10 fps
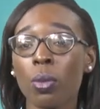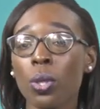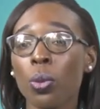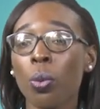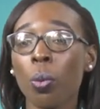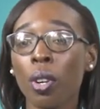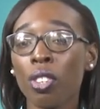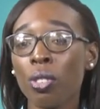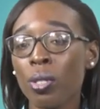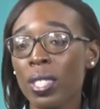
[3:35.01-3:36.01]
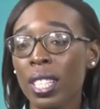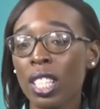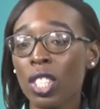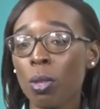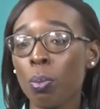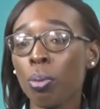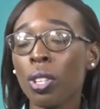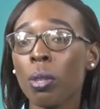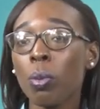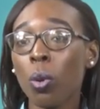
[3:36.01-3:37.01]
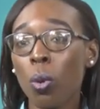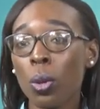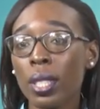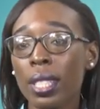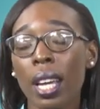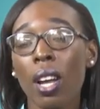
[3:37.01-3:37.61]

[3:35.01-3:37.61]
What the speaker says: So where you're seeing Supreme Court,